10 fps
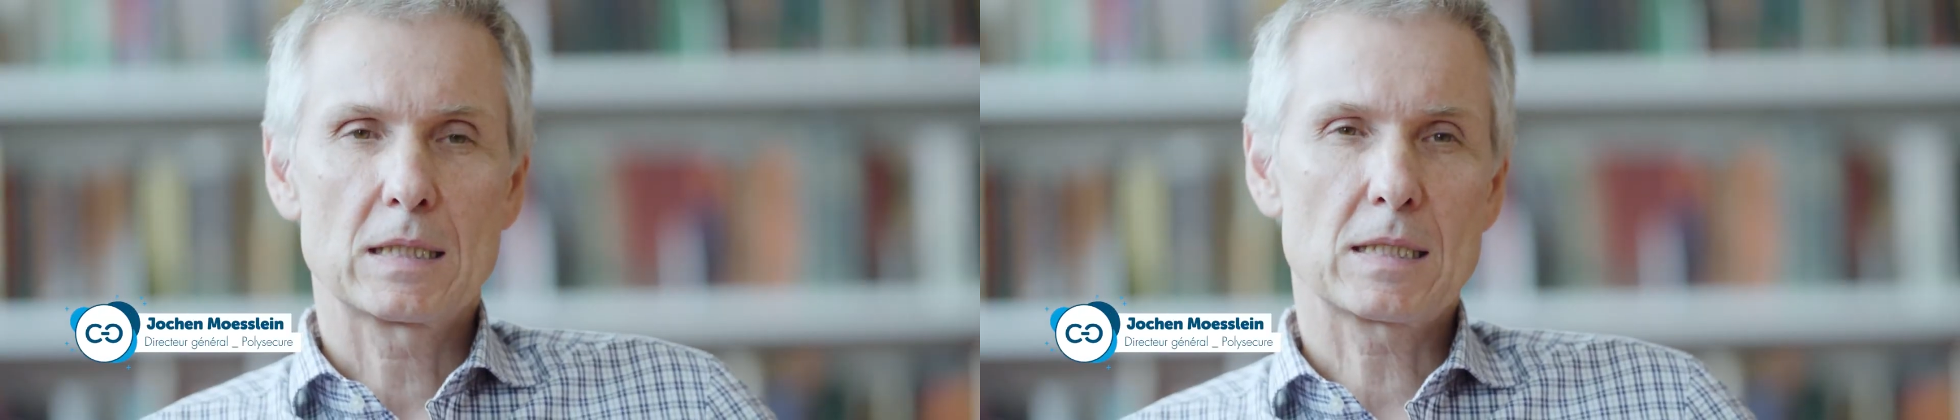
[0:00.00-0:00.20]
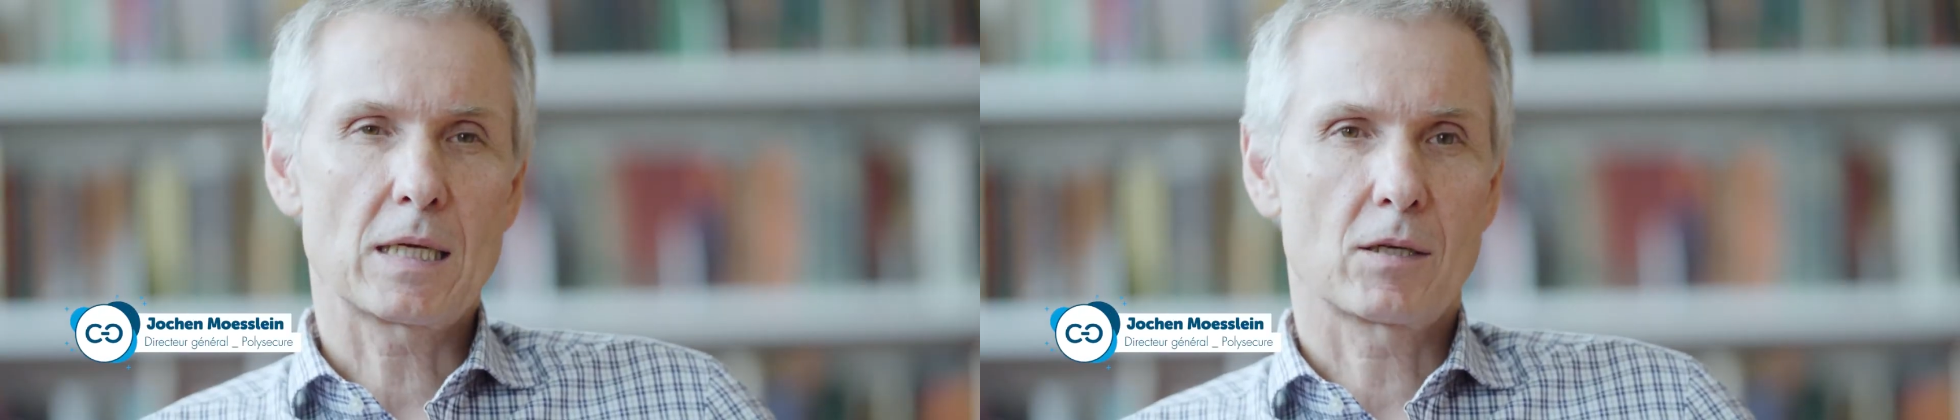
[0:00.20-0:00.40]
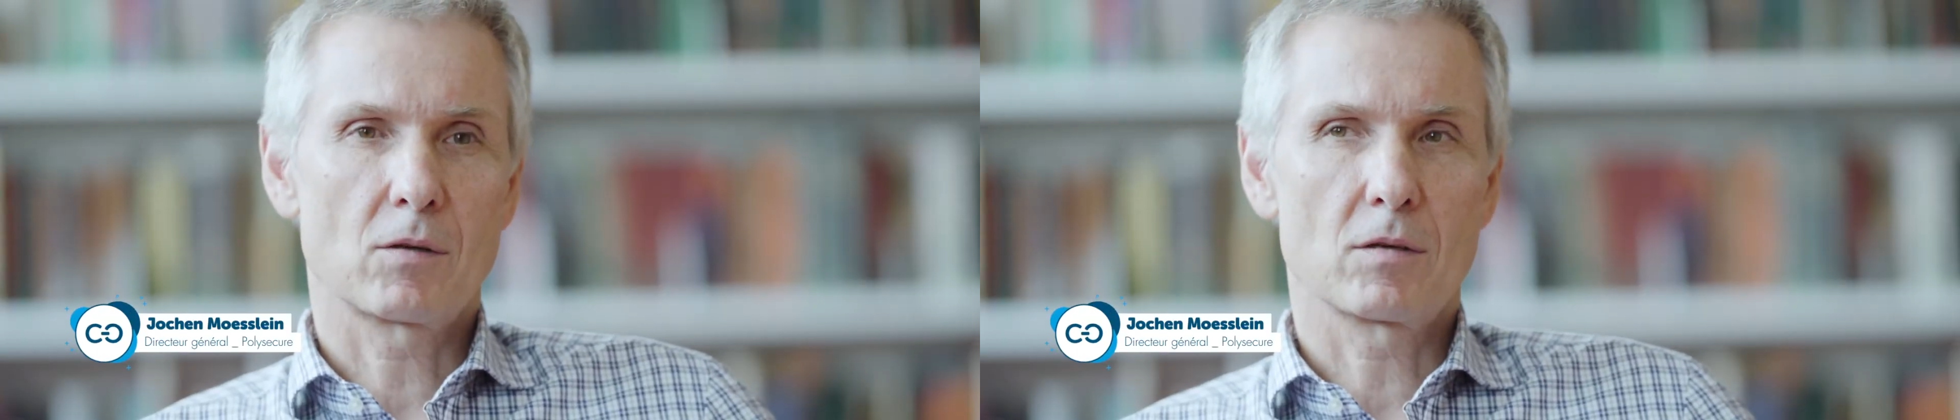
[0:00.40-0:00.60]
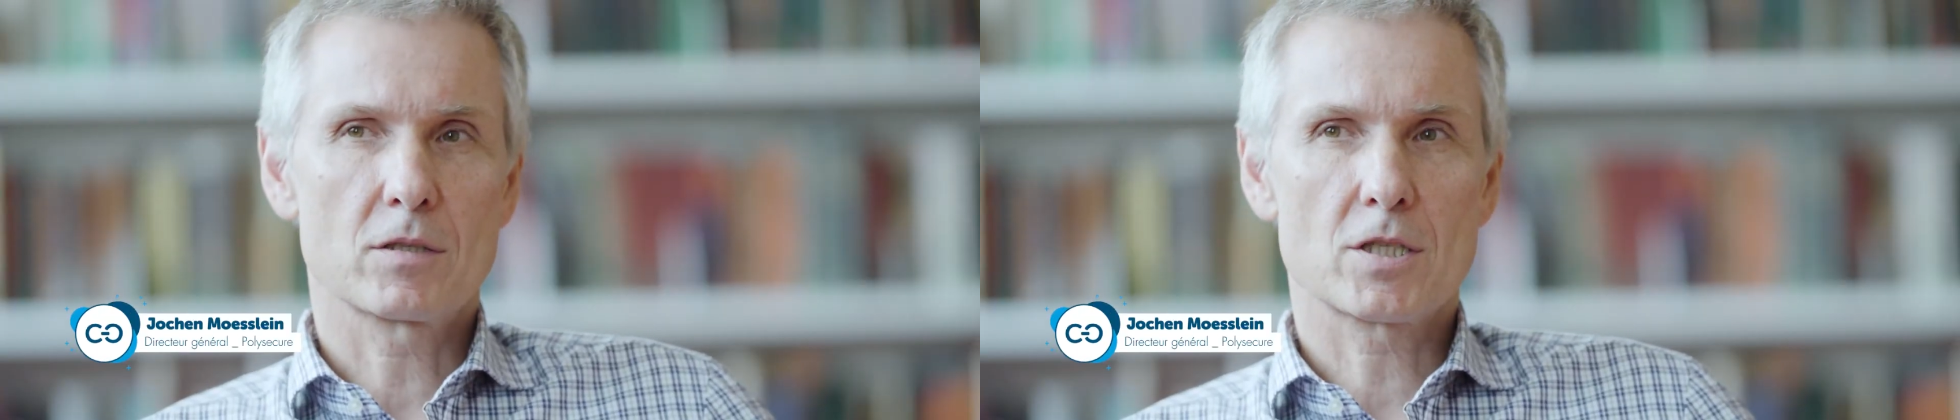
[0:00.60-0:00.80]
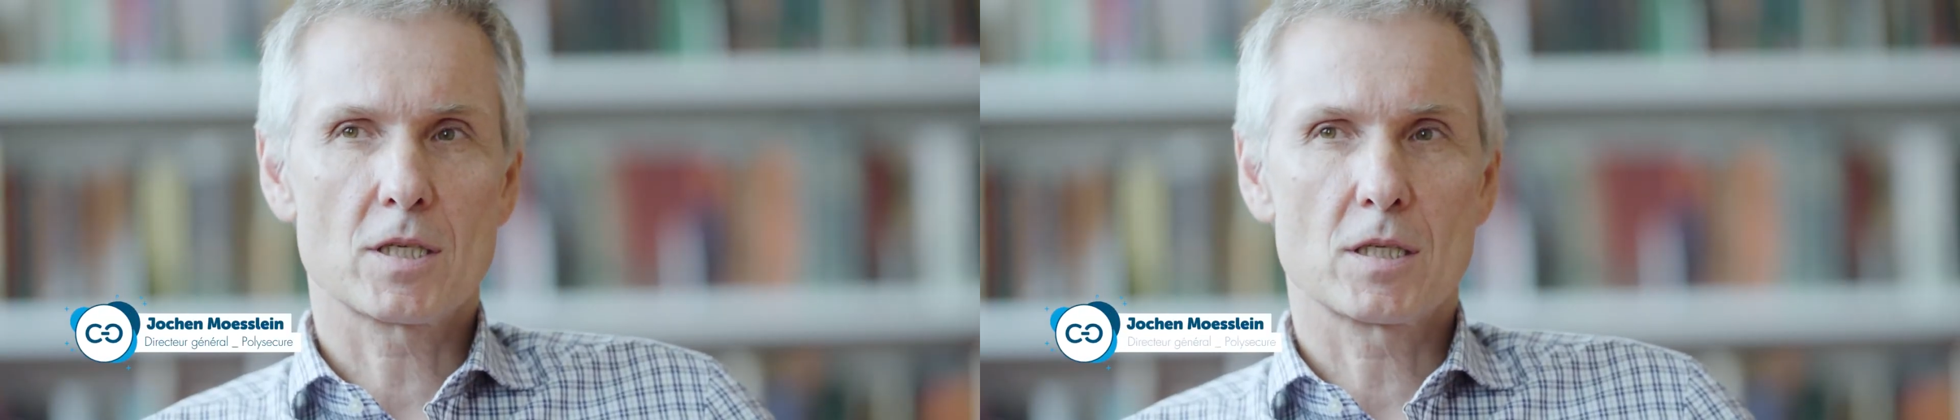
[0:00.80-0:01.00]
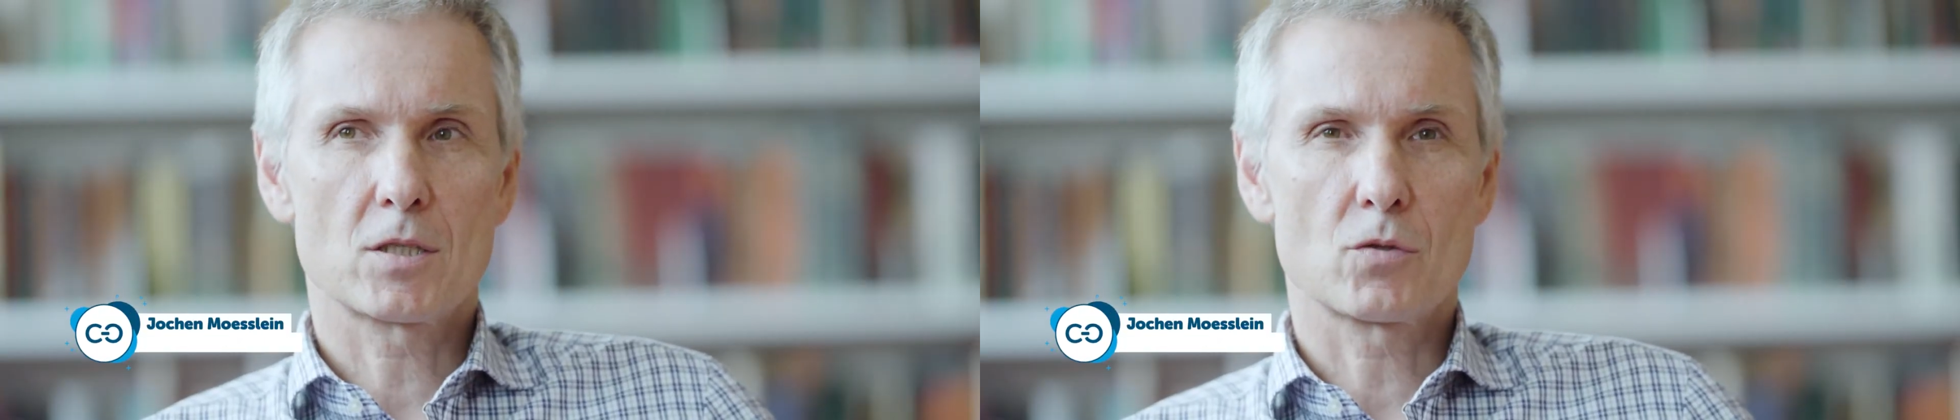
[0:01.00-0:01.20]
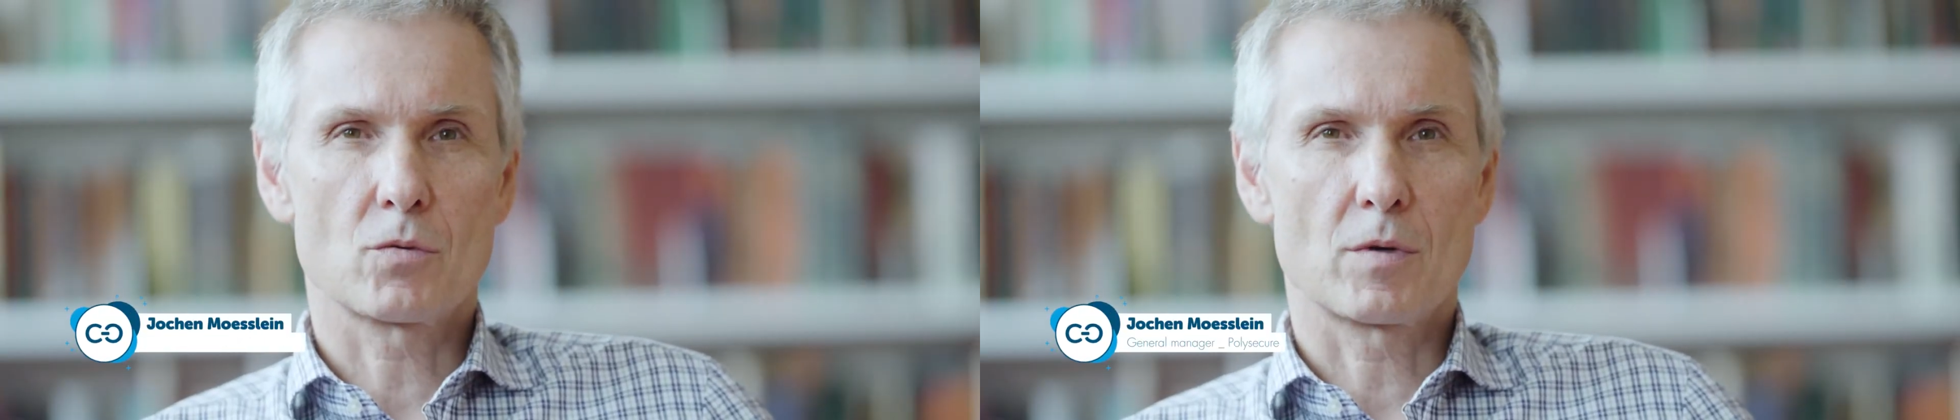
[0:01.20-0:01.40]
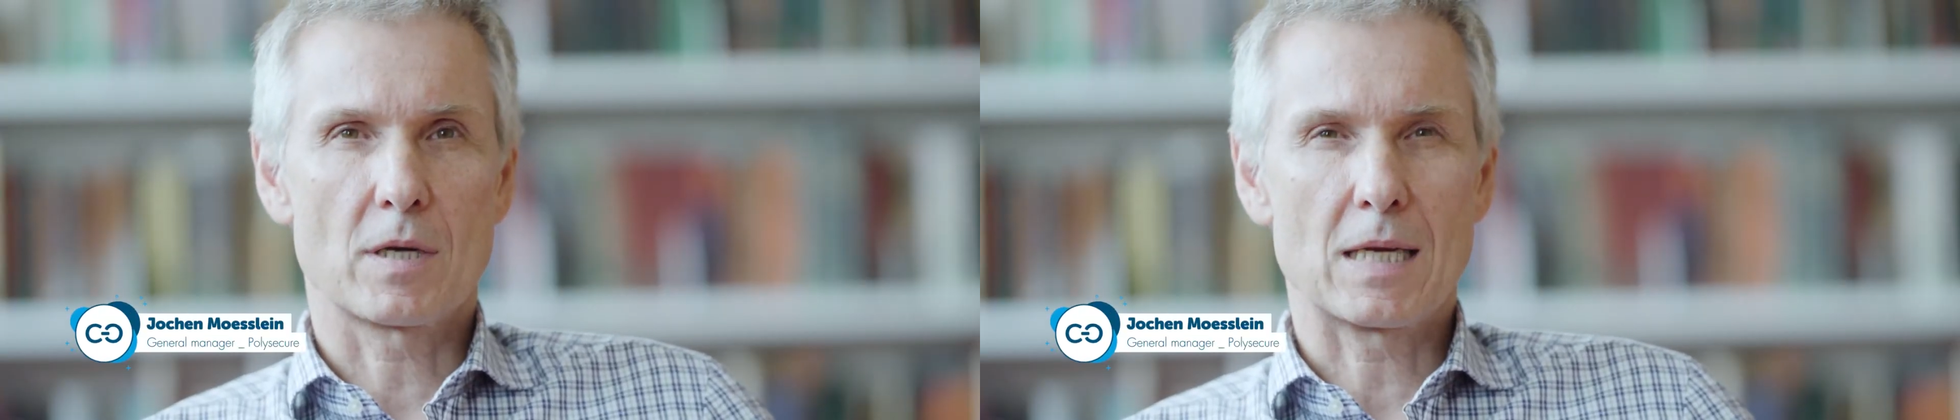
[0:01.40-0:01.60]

technology to